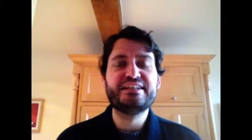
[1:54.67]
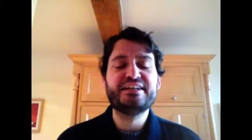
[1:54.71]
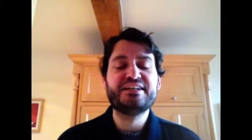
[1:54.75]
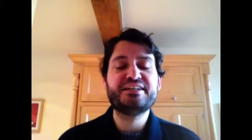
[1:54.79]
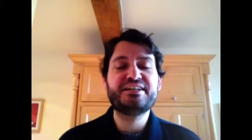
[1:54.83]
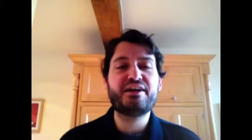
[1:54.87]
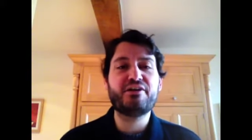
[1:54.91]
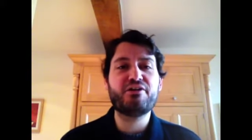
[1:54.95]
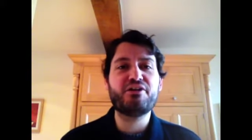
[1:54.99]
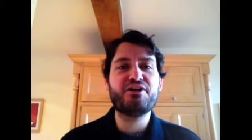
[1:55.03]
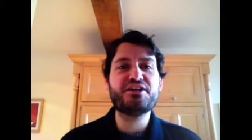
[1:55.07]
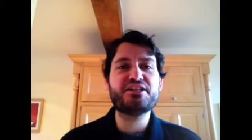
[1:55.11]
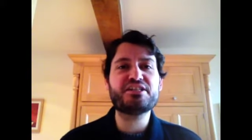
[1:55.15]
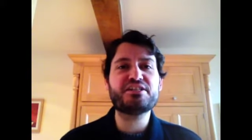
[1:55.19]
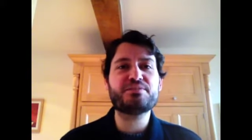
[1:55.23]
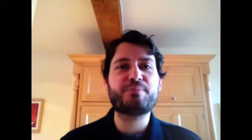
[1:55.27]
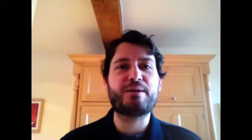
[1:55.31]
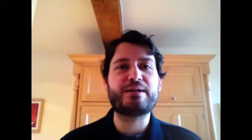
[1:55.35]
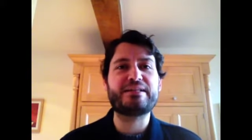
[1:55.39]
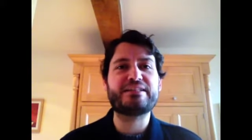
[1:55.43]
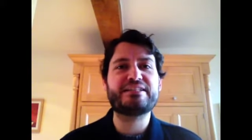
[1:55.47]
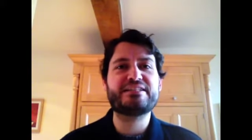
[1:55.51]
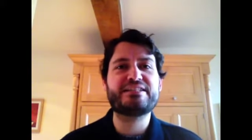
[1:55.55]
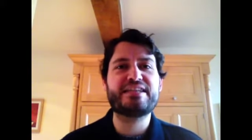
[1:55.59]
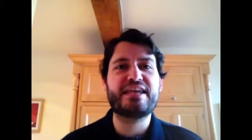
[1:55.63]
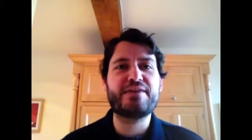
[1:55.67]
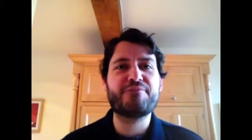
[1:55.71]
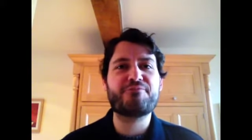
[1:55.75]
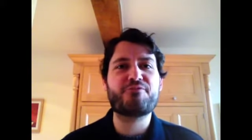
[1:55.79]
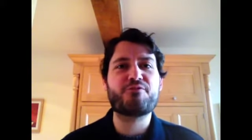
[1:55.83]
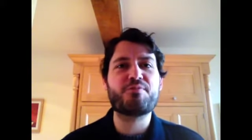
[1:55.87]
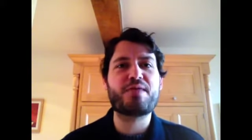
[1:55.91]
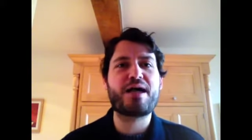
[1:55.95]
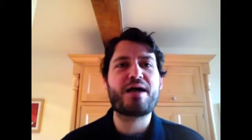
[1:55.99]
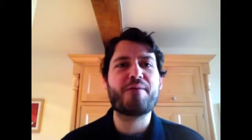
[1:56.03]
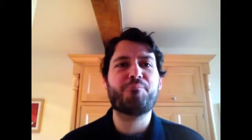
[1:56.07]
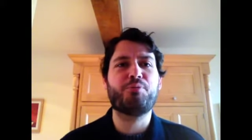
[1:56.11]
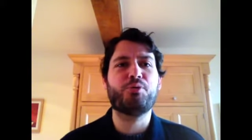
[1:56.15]
Now I'd expect a team from
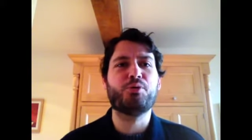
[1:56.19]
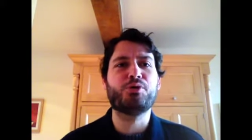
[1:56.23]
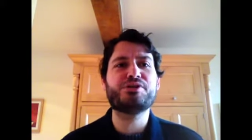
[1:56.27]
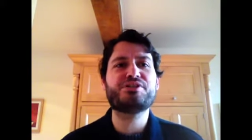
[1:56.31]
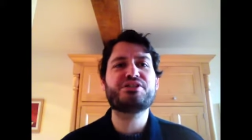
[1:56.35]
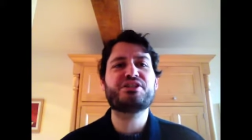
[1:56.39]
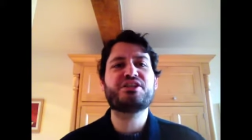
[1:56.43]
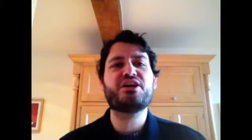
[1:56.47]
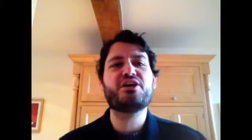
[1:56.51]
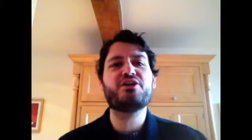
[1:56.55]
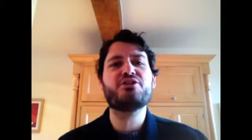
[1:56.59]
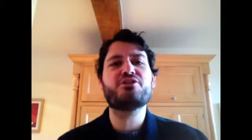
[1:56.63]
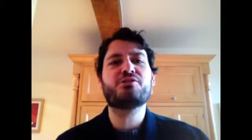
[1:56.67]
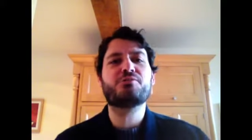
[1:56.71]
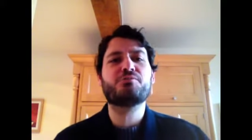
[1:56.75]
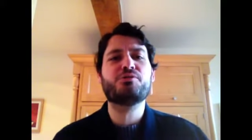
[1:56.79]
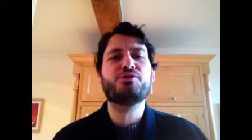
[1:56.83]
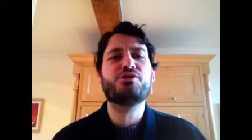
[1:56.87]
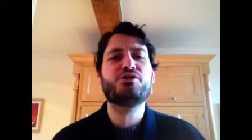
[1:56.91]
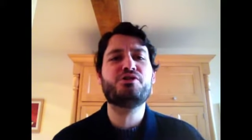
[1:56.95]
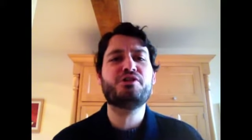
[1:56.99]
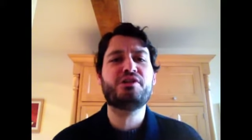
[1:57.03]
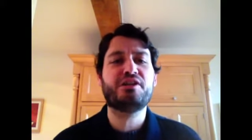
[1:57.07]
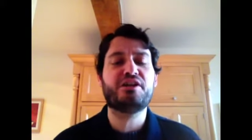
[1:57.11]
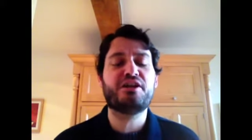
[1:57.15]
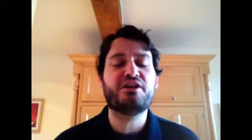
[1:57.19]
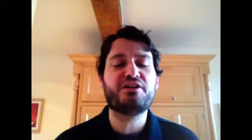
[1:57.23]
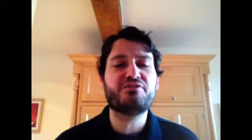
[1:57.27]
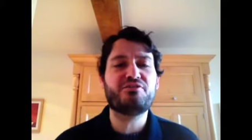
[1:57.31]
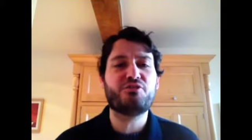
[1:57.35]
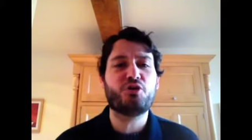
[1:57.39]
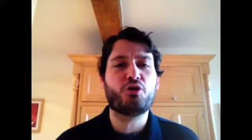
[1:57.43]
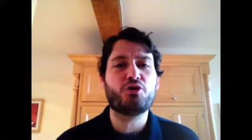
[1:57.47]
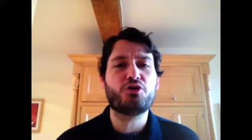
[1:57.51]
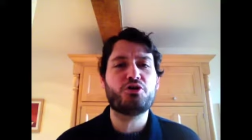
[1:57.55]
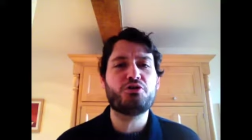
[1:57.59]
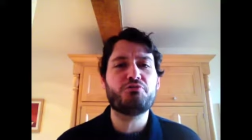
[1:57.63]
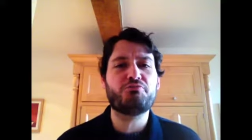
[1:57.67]
that point to go through. You know, you've
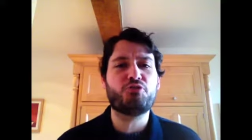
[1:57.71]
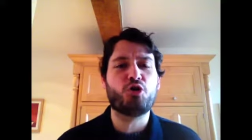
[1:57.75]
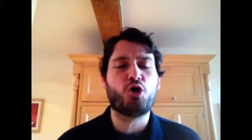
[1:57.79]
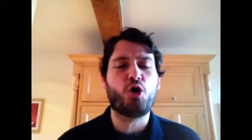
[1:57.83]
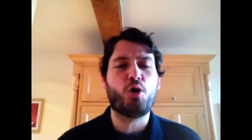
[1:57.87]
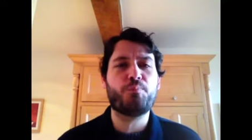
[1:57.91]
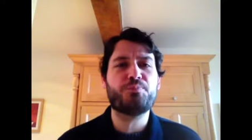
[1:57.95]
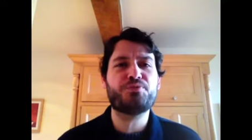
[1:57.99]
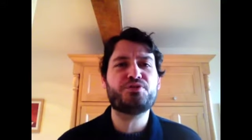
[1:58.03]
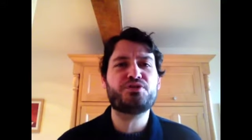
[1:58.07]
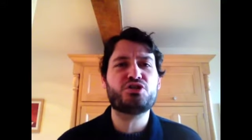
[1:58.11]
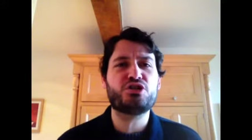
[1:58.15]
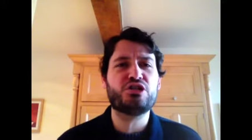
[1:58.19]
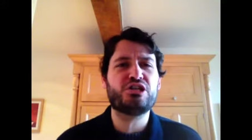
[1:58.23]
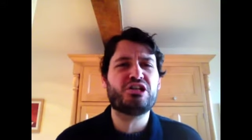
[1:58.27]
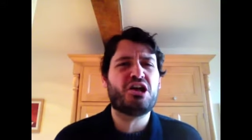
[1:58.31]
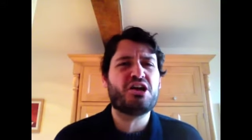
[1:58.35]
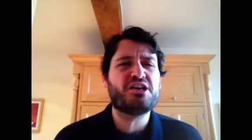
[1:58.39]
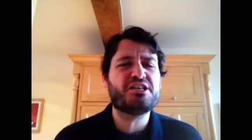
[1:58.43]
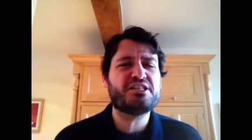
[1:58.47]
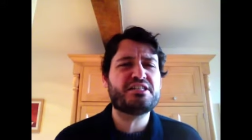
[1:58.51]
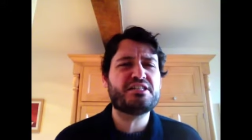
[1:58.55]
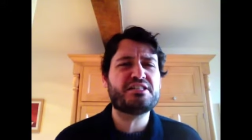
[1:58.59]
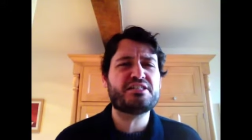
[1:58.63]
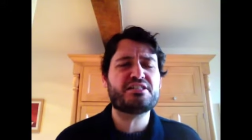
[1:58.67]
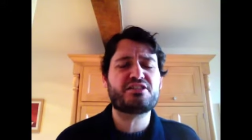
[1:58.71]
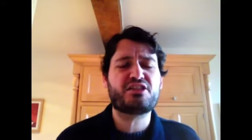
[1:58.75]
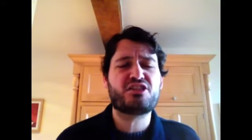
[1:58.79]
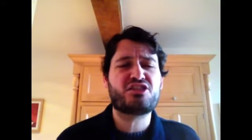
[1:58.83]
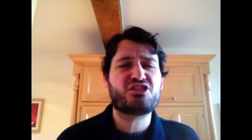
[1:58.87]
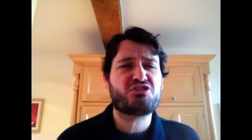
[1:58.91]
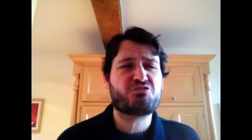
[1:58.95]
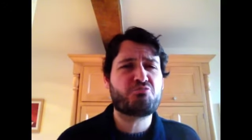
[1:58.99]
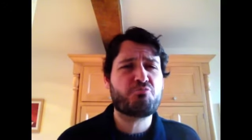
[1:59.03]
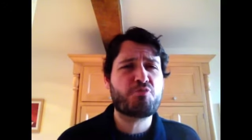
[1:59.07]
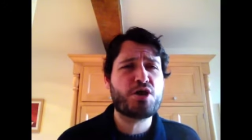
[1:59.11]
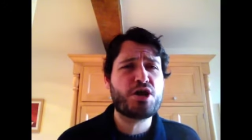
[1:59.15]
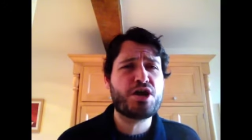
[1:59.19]
got you've got license to
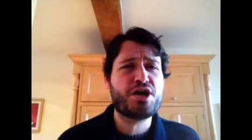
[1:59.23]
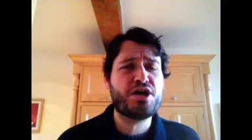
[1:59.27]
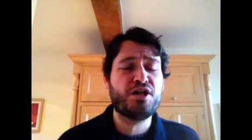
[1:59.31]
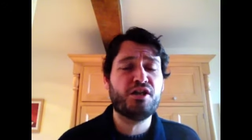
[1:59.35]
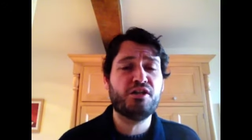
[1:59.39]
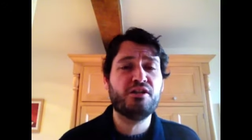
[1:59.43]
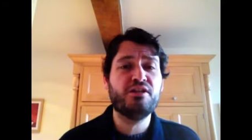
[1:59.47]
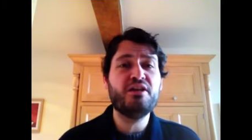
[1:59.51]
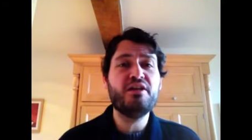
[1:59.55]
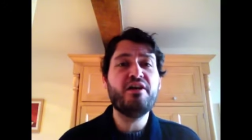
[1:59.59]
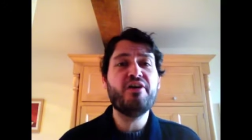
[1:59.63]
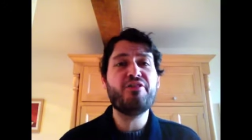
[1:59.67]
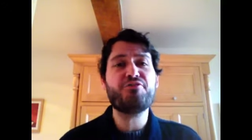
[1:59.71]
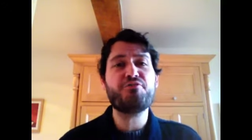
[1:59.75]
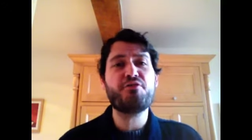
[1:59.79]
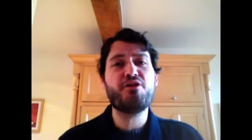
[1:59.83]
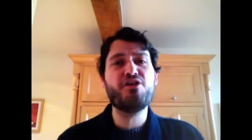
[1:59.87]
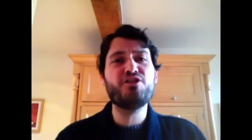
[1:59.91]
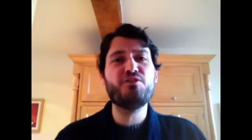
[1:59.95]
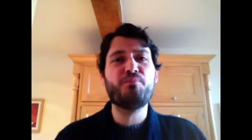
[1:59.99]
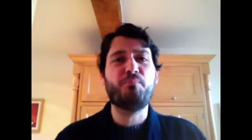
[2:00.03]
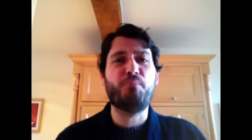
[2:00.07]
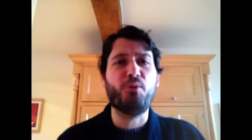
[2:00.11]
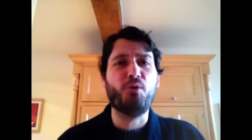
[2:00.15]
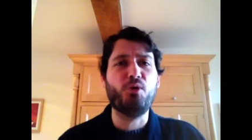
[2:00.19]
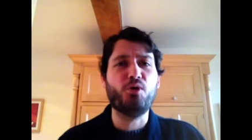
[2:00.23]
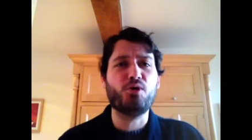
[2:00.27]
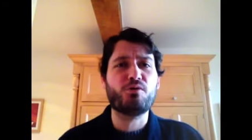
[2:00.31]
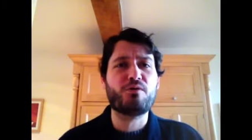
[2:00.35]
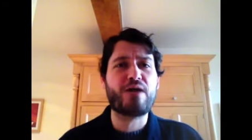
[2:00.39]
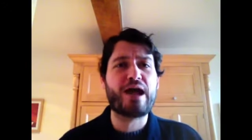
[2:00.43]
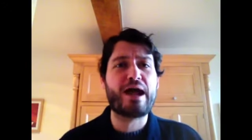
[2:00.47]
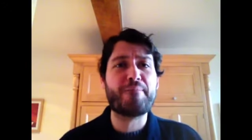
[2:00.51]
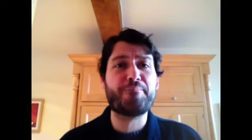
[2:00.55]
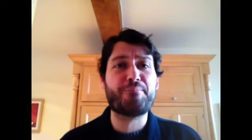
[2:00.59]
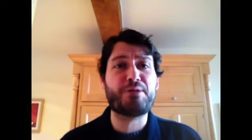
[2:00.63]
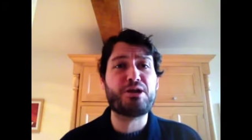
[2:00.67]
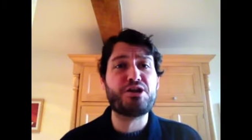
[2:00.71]
thrill, throw the ball
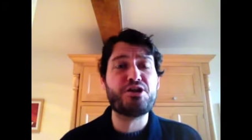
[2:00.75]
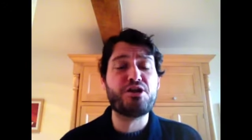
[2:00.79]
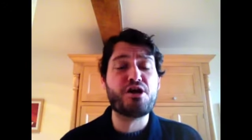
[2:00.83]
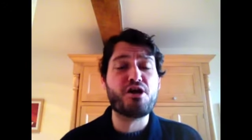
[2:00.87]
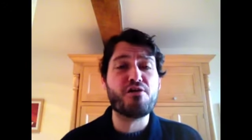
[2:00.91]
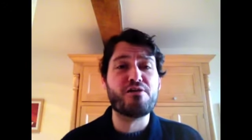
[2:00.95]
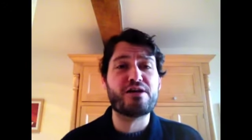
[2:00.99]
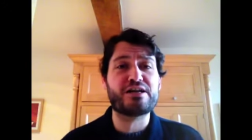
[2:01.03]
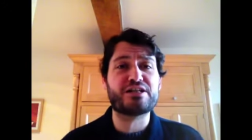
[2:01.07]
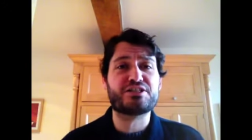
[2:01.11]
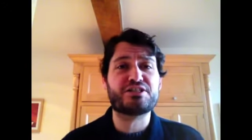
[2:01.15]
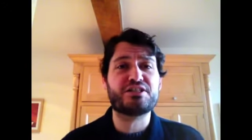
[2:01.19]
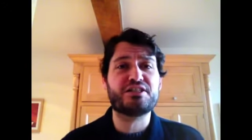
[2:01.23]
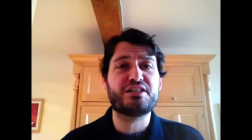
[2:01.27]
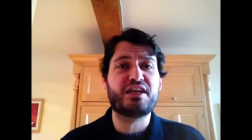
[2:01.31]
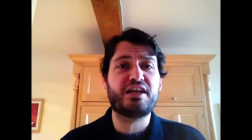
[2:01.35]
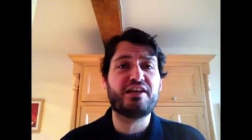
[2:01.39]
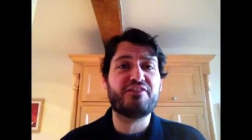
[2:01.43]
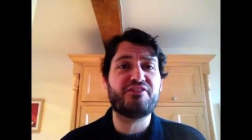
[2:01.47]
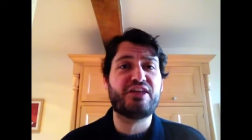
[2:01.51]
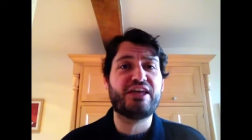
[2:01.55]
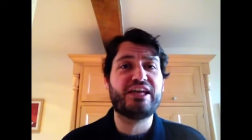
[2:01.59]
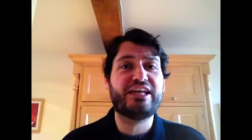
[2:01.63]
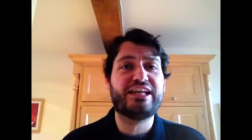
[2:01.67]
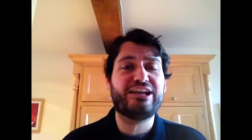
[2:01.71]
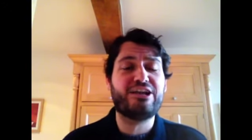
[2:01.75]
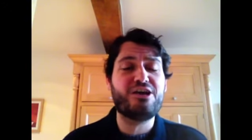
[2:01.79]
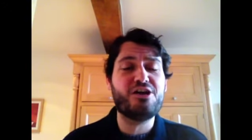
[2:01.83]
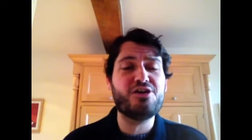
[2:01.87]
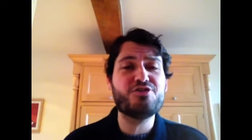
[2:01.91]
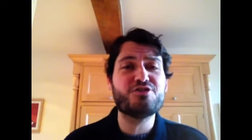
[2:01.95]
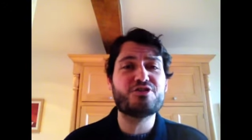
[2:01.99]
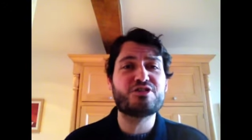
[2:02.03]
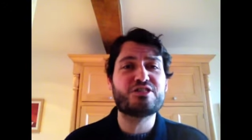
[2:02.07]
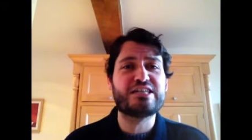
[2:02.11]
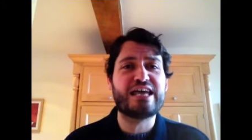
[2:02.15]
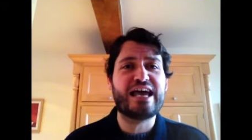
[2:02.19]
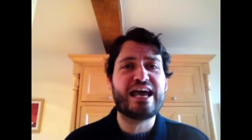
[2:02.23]
around, but no, actually they they
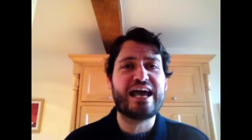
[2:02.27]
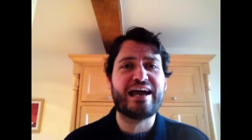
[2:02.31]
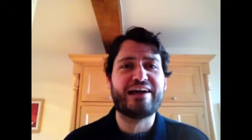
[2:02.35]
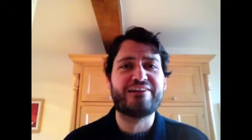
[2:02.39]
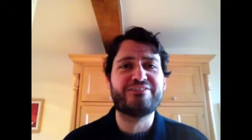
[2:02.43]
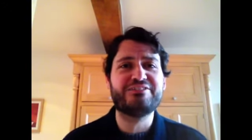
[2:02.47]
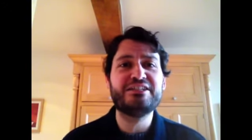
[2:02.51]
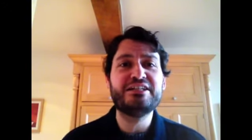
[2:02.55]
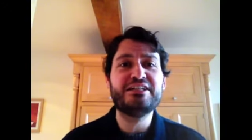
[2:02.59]
closed down,